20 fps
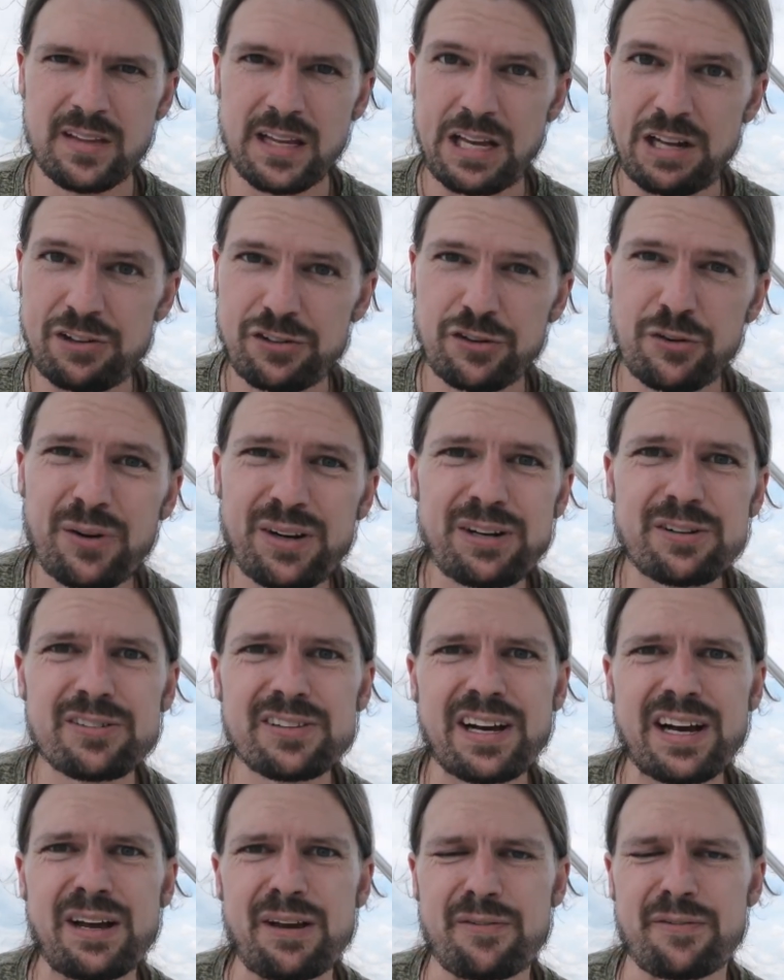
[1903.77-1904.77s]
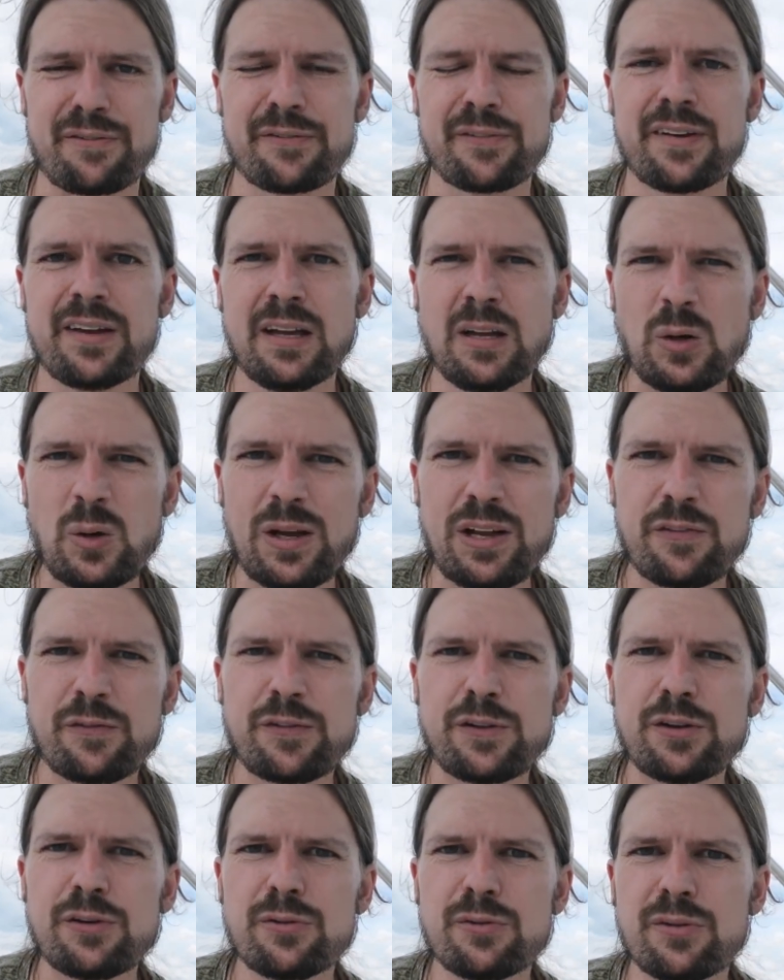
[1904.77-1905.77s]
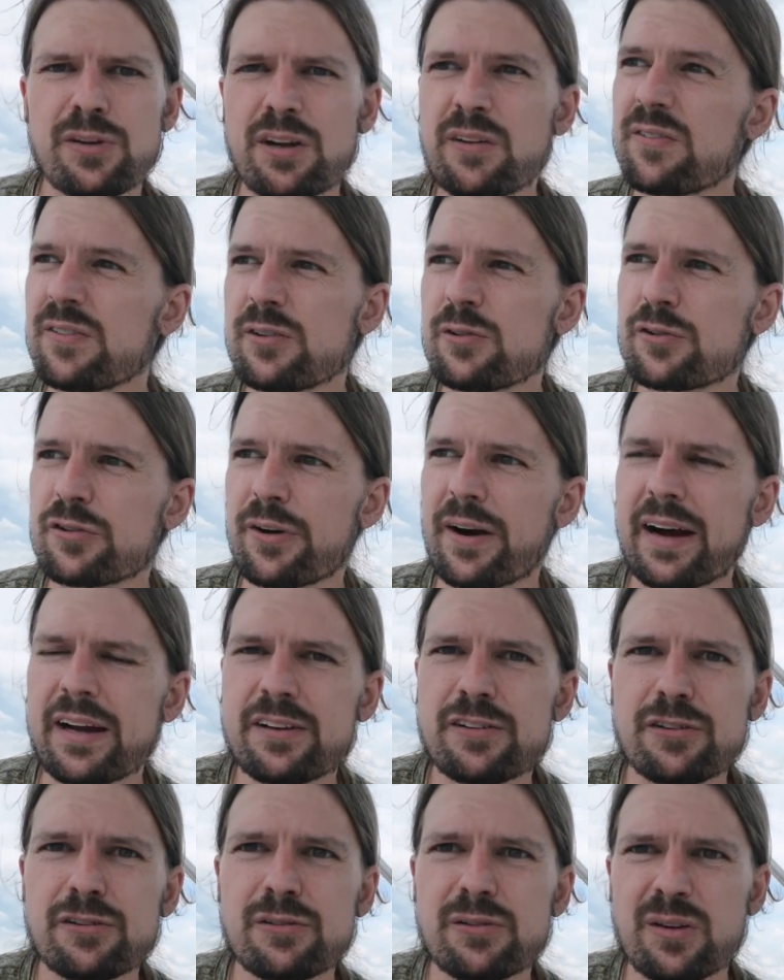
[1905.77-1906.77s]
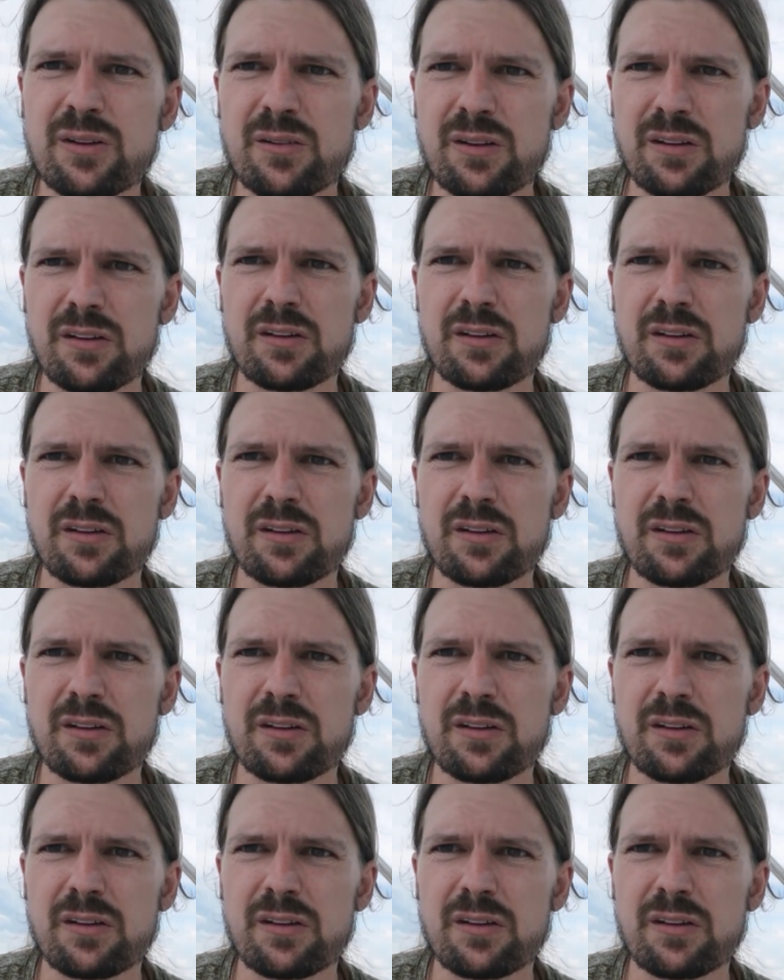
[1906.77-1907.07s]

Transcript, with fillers: Enjoy your life. If you, if you try to,